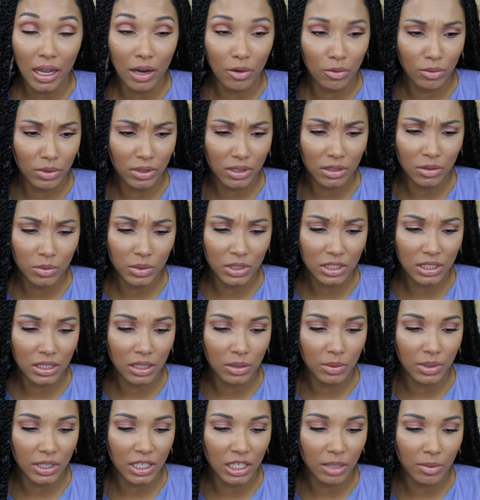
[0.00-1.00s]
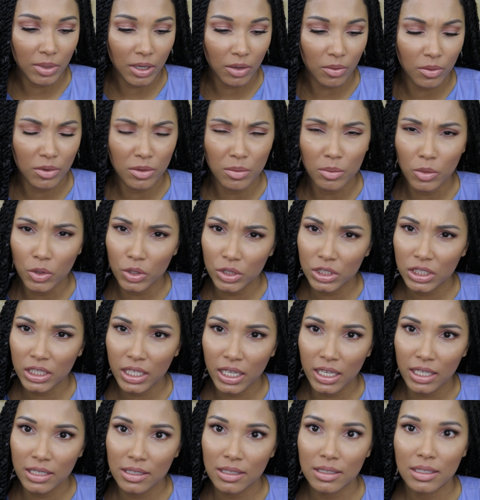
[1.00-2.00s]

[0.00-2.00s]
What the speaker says: I really wish they would come out with more shades.